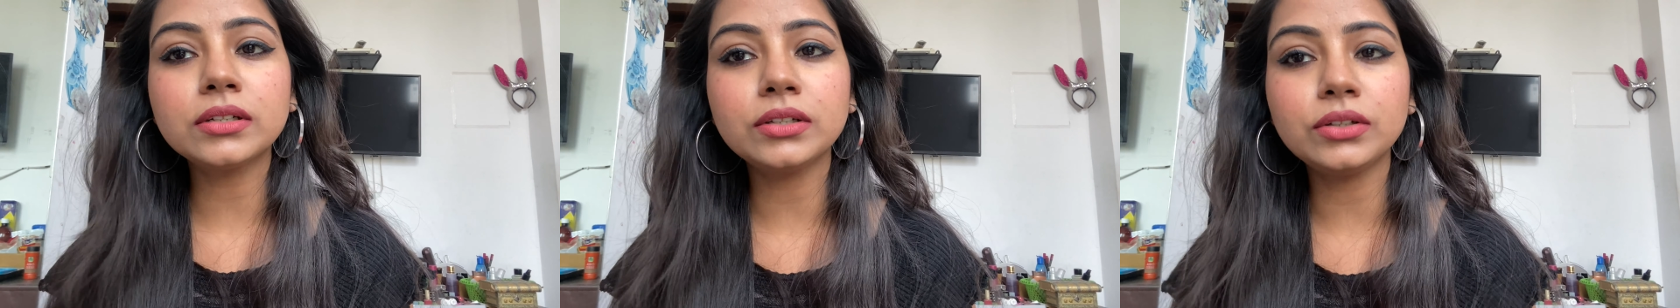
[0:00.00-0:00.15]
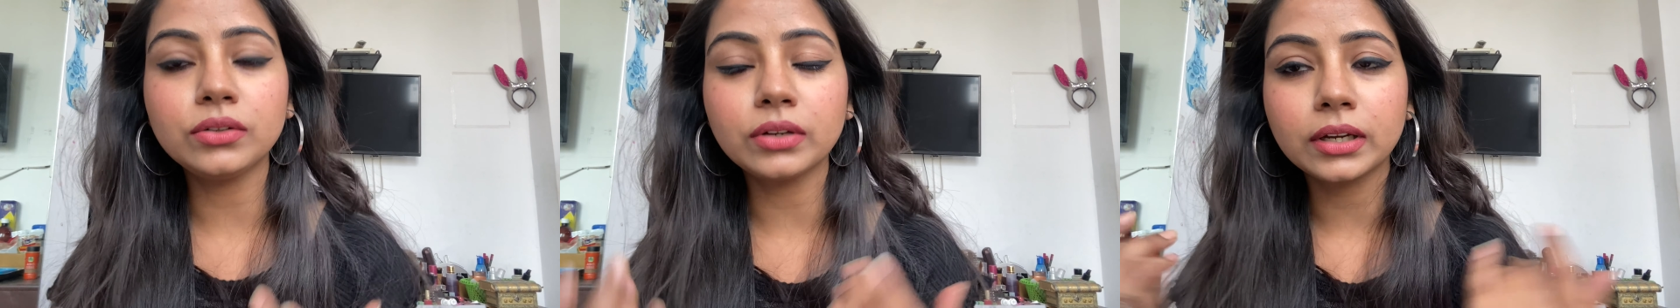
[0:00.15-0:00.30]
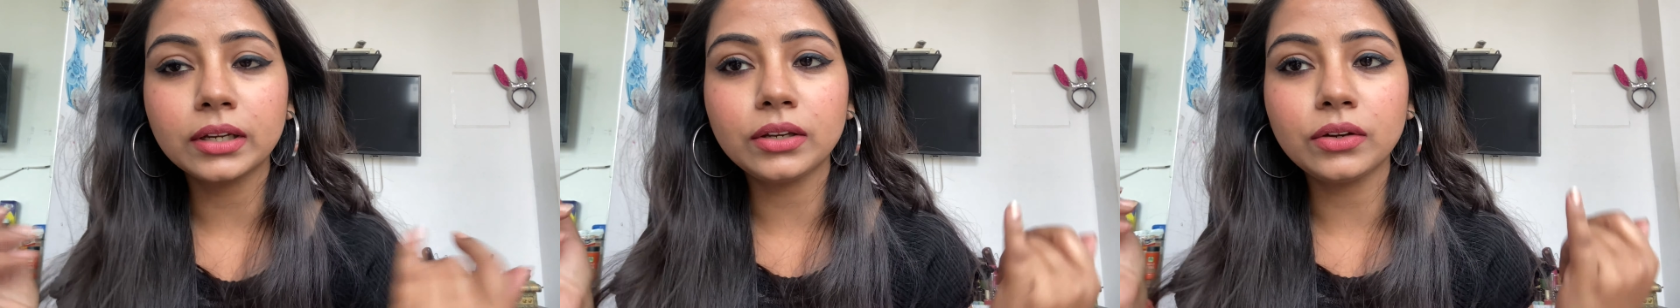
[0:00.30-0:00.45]

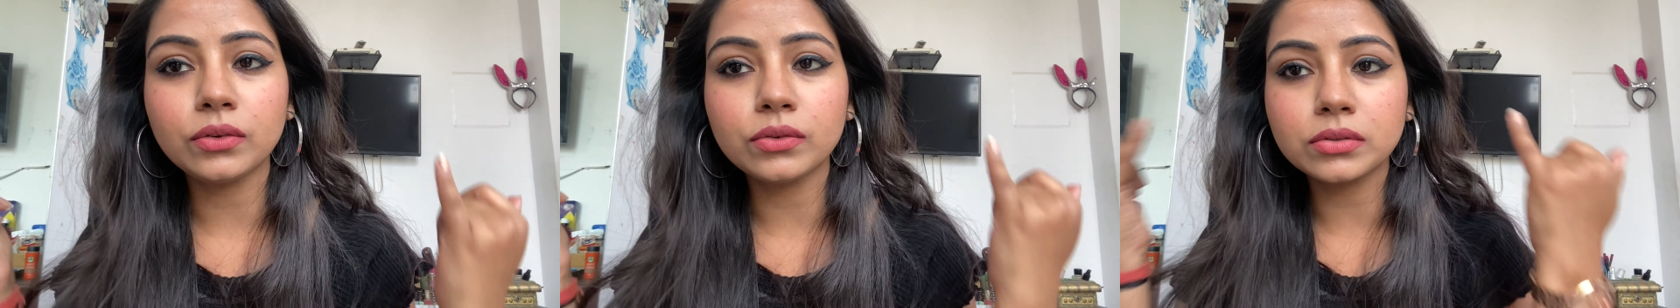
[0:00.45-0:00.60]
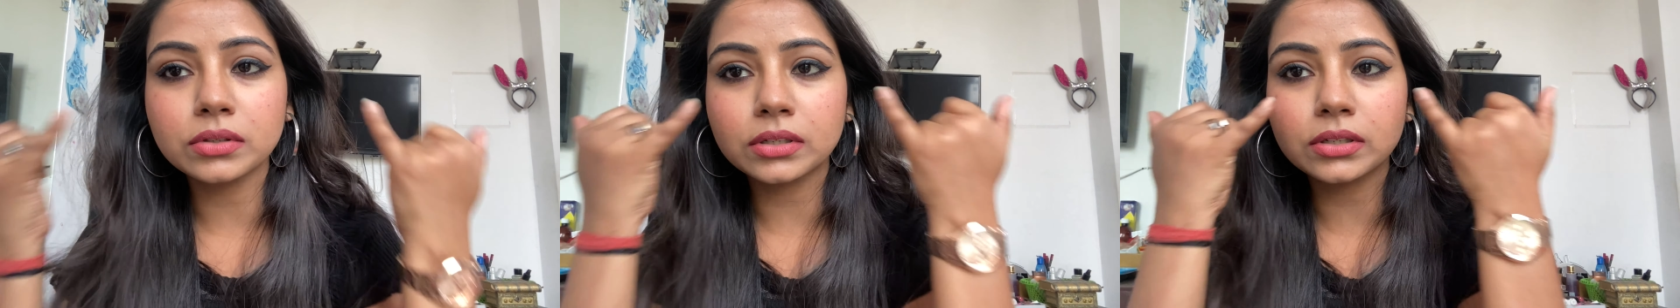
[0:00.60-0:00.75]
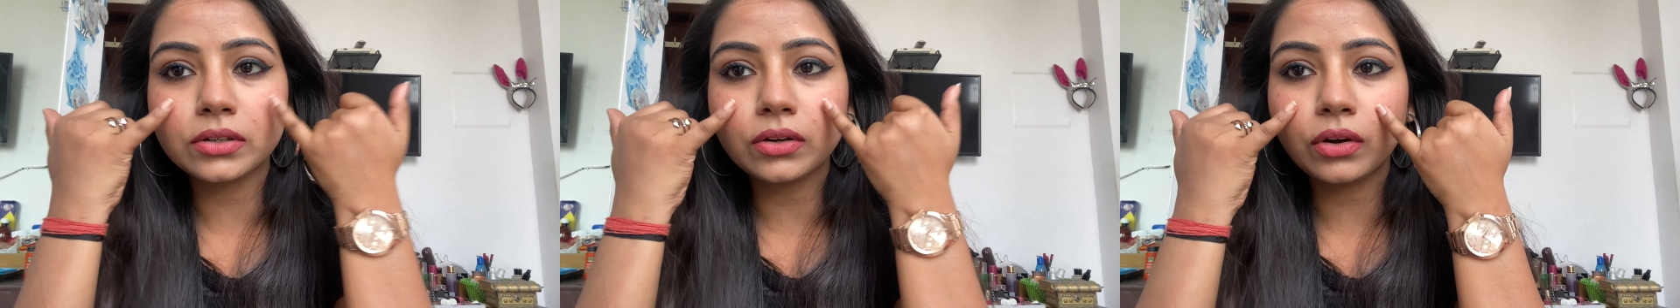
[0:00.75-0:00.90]
you can
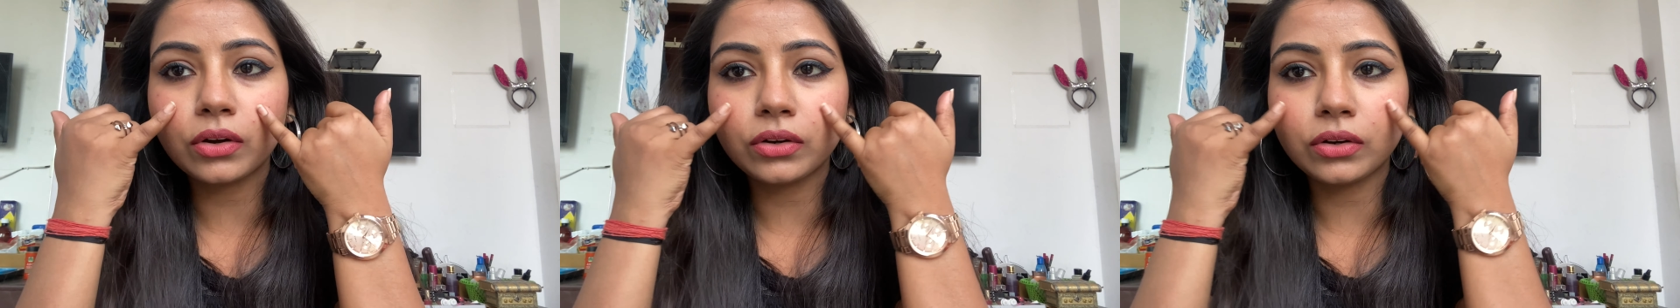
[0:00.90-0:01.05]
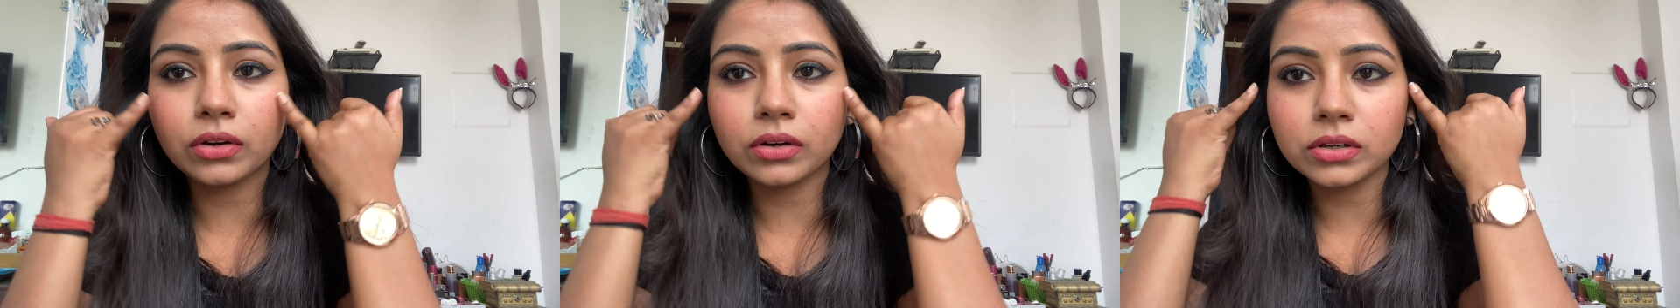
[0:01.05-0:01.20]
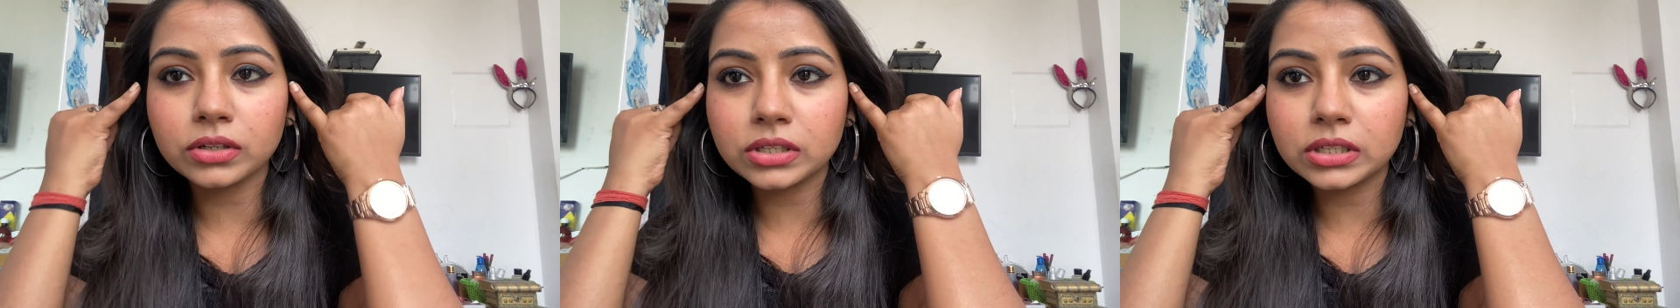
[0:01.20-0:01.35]
use it on
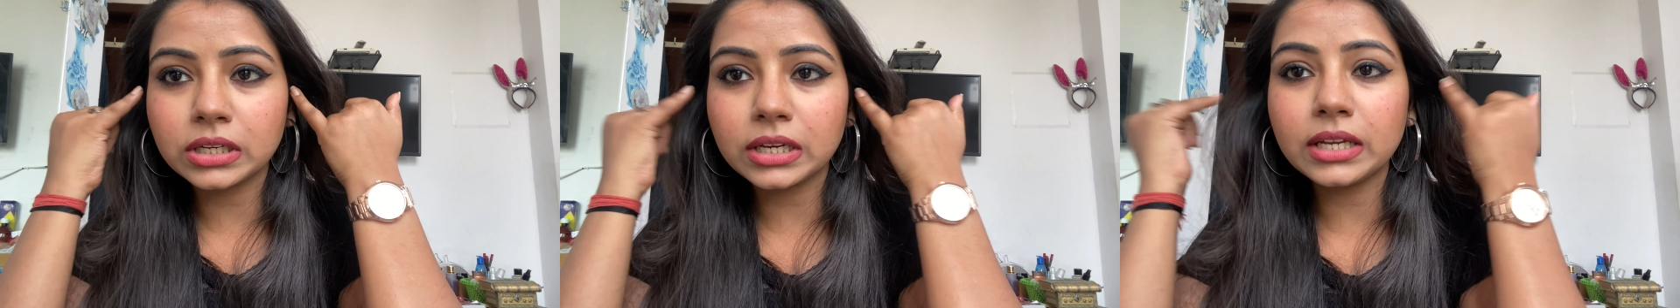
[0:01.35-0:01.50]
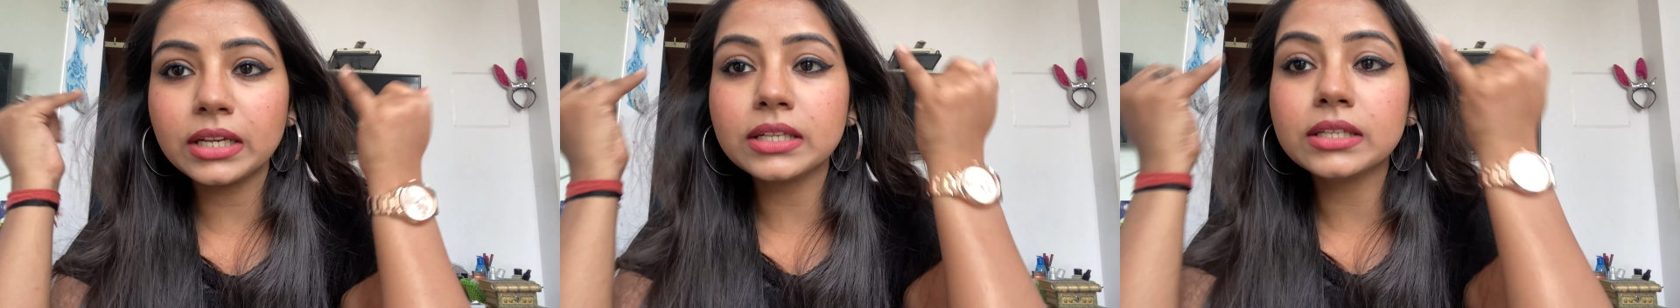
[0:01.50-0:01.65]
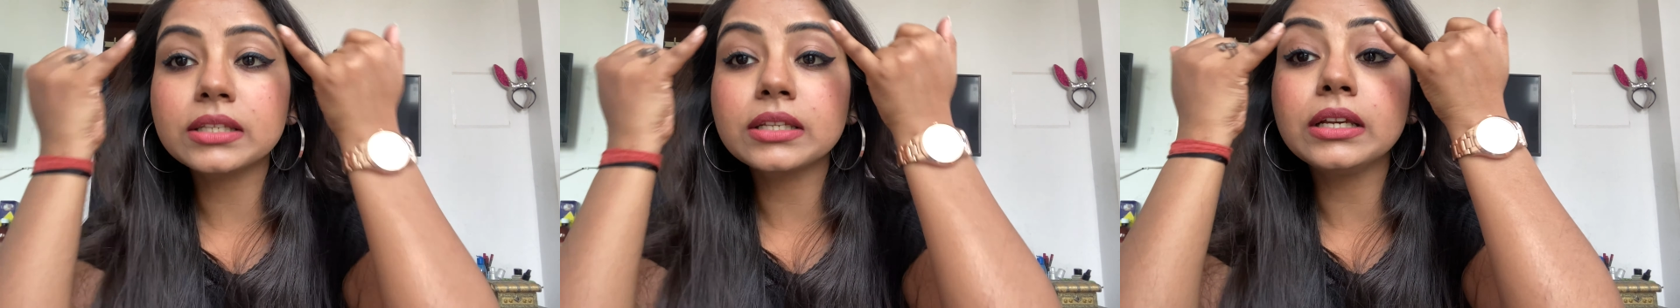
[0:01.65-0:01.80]
your
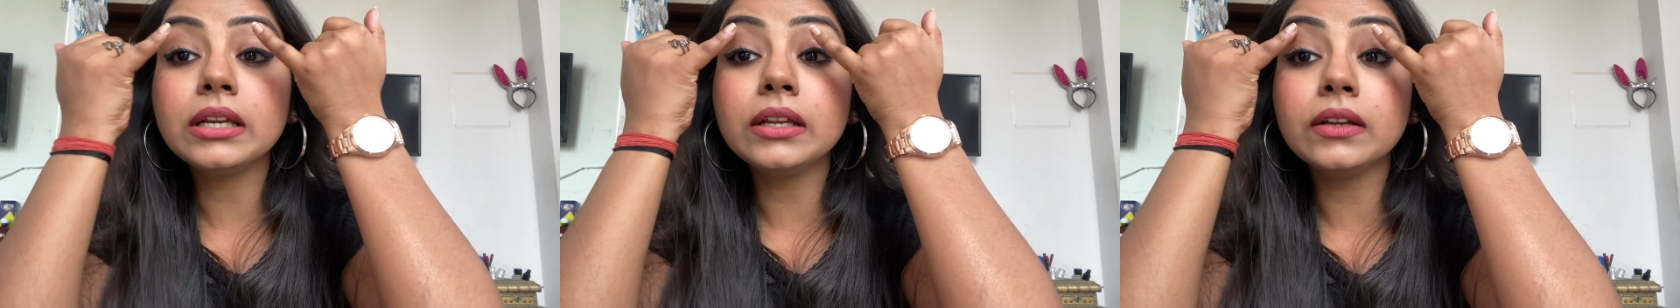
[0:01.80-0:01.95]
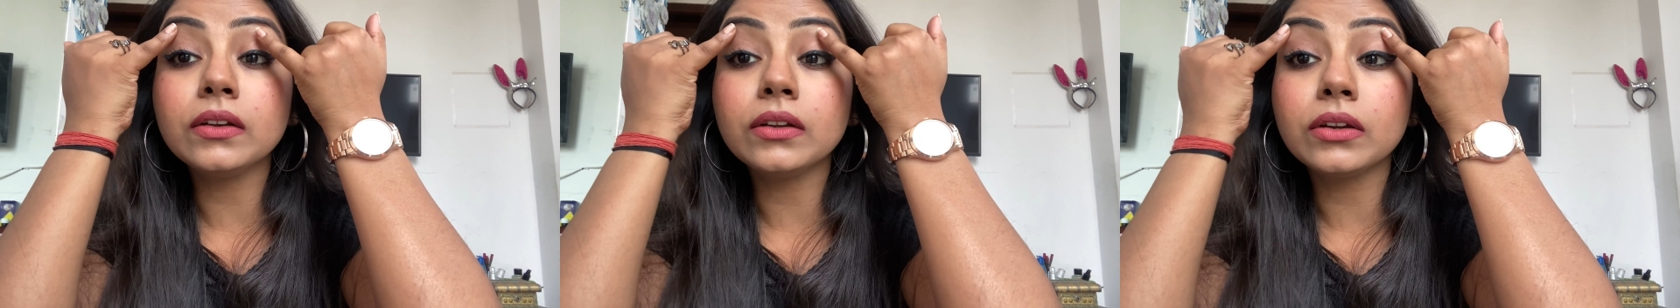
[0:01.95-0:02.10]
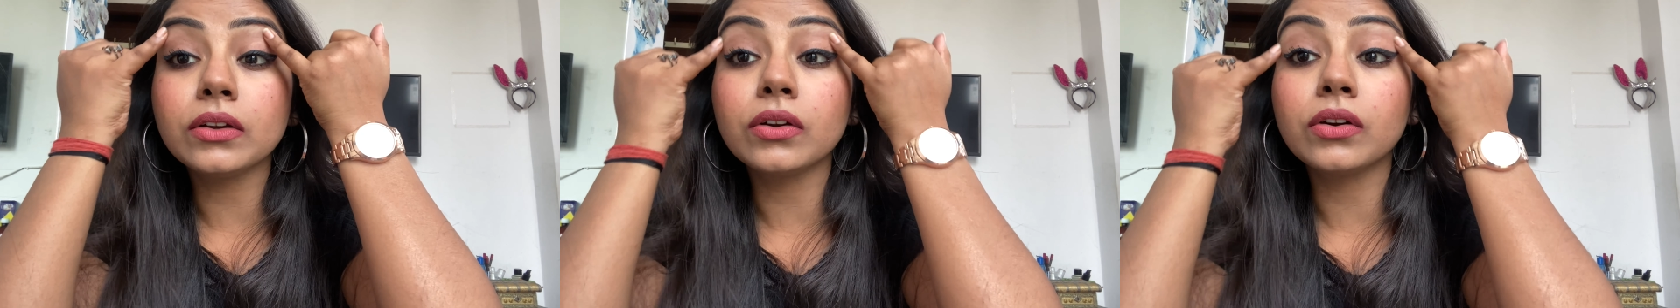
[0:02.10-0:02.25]
cheeks,
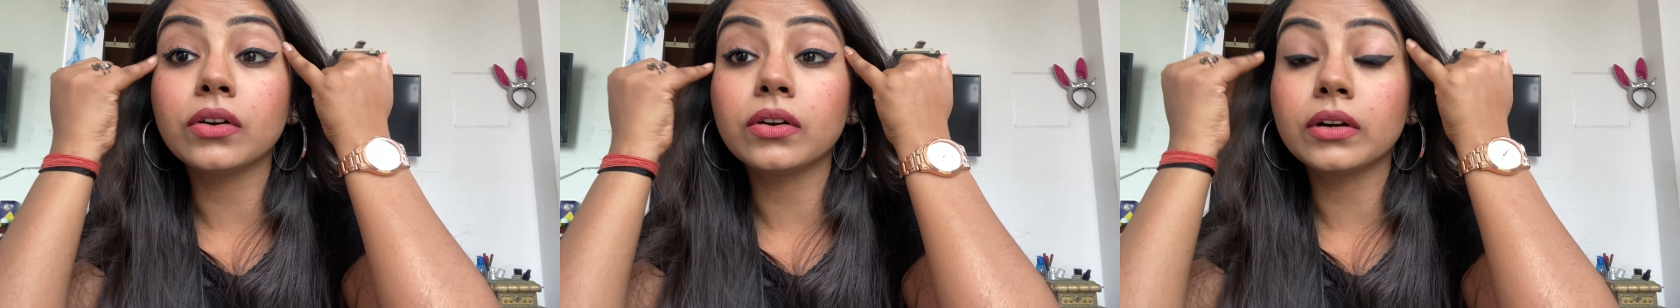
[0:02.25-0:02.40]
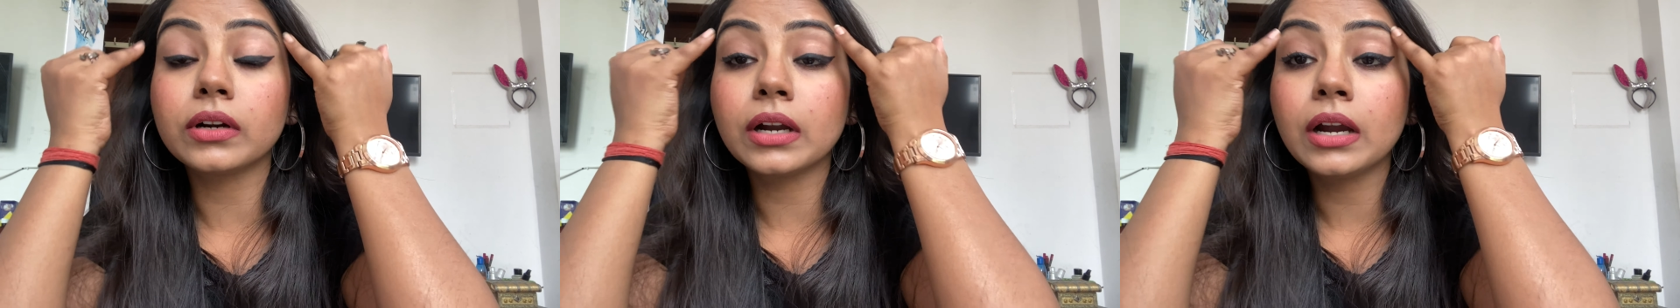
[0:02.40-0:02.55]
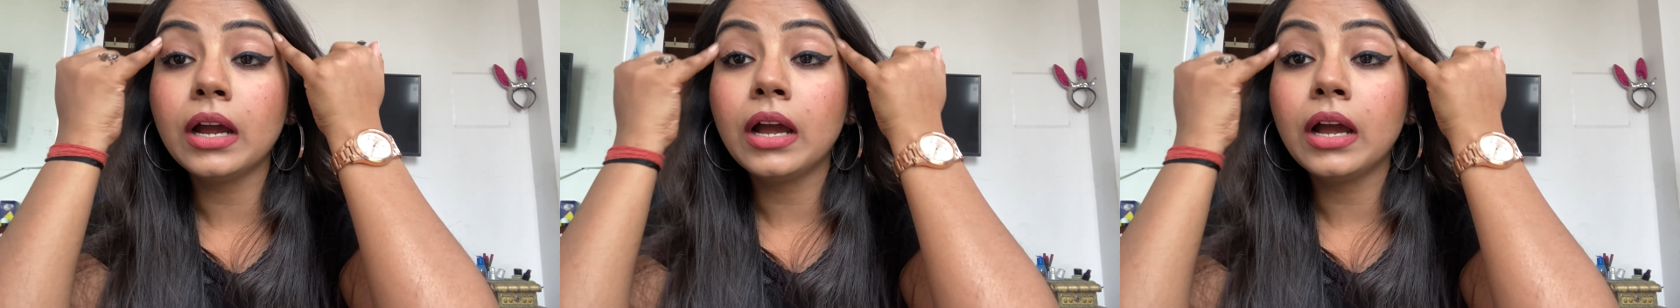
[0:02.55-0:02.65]
in your